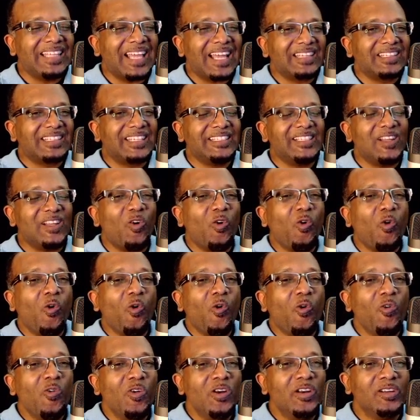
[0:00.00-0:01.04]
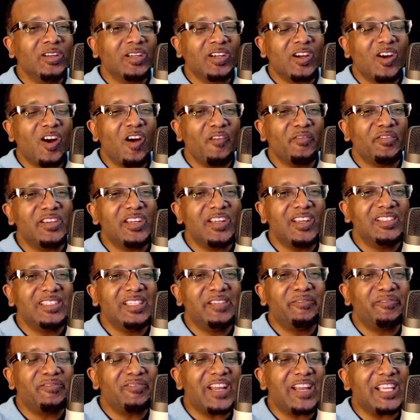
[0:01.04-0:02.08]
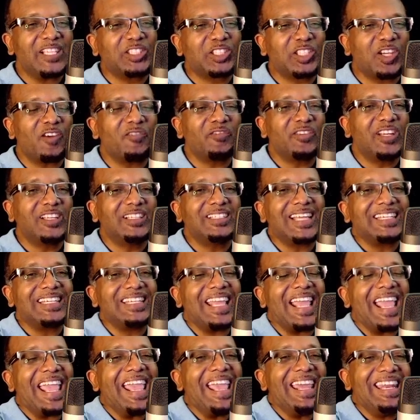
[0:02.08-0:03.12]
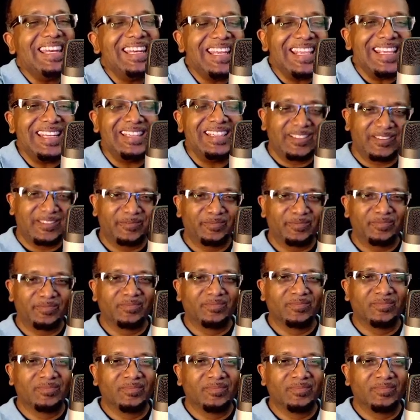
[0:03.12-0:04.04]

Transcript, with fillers: that the old covenant, the flesh covenant, had ended.